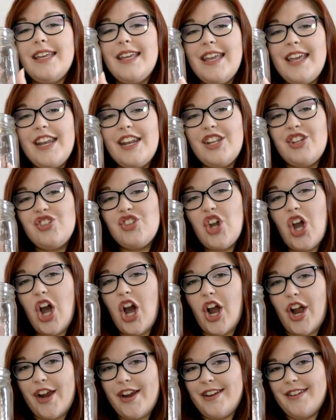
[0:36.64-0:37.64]
in a
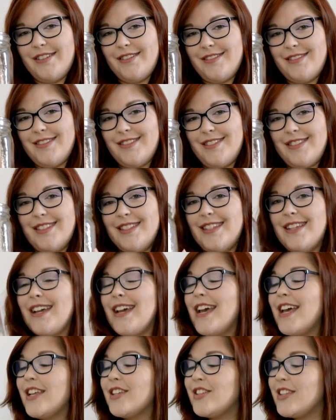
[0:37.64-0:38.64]
jar.
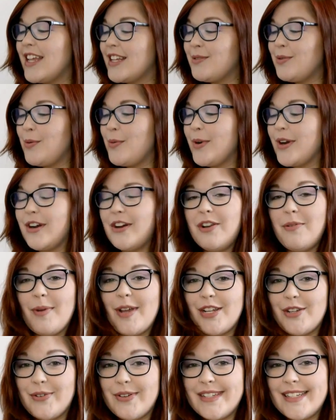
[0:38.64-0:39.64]
So that's what we're going to
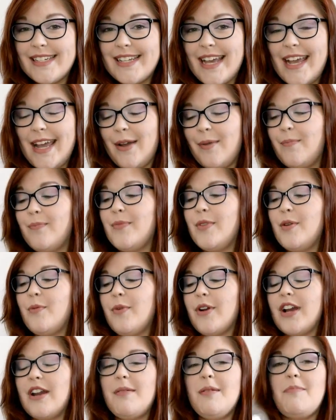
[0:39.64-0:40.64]
be doing today.
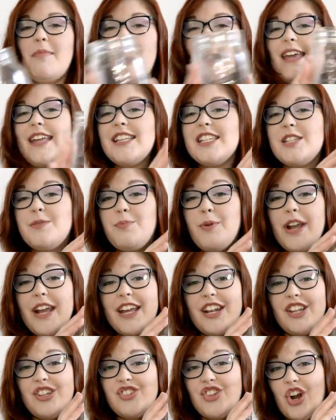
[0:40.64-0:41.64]
We're going to be making spring
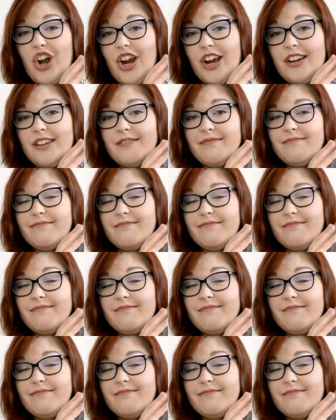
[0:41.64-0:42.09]
in a jar.